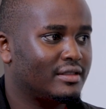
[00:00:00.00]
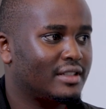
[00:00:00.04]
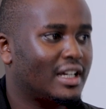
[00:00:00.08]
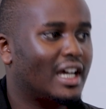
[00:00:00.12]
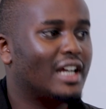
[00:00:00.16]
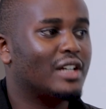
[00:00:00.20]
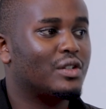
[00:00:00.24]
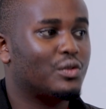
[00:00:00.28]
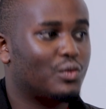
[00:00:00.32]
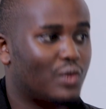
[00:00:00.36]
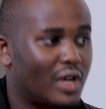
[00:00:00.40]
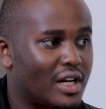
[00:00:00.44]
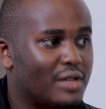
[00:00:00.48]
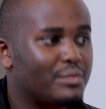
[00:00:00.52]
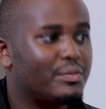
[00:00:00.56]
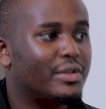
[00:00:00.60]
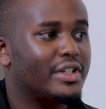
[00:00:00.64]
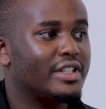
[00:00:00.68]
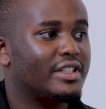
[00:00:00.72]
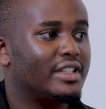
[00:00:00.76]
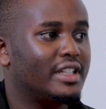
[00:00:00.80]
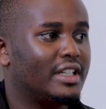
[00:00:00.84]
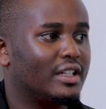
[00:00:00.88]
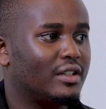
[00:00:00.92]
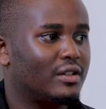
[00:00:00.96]
At one
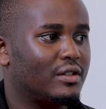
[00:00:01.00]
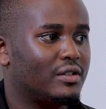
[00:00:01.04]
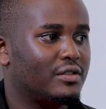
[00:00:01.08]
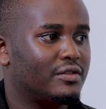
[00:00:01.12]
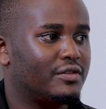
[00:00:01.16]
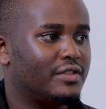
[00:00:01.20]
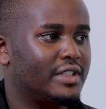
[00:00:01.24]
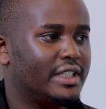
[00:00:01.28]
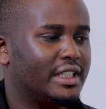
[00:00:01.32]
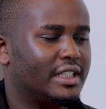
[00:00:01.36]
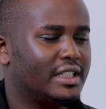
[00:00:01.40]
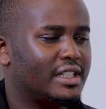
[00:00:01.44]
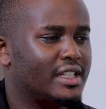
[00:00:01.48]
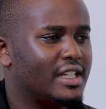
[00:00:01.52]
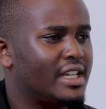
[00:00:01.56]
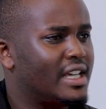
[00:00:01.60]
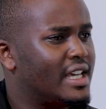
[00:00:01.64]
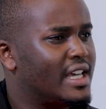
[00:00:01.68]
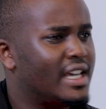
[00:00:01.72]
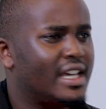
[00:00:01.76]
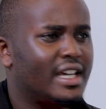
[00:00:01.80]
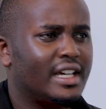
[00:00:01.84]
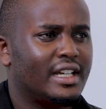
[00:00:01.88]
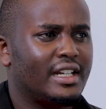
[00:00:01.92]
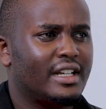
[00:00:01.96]
point, they'll conflict,
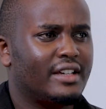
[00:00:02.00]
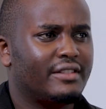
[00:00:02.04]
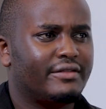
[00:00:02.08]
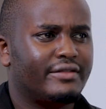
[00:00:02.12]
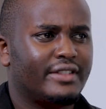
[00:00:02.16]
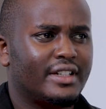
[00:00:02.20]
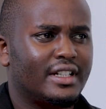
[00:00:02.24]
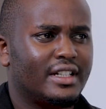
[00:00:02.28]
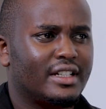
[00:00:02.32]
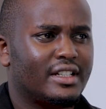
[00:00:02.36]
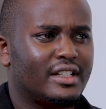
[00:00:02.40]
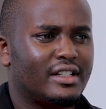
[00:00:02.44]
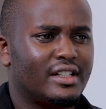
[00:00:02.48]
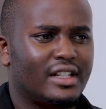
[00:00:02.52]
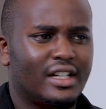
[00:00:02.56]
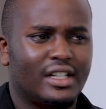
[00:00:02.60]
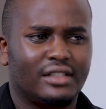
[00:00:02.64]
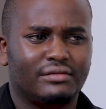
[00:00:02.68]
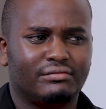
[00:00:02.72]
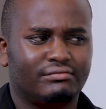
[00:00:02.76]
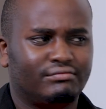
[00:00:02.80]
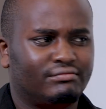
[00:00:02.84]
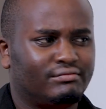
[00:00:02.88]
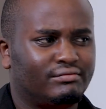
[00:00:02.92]
and I felt, nah,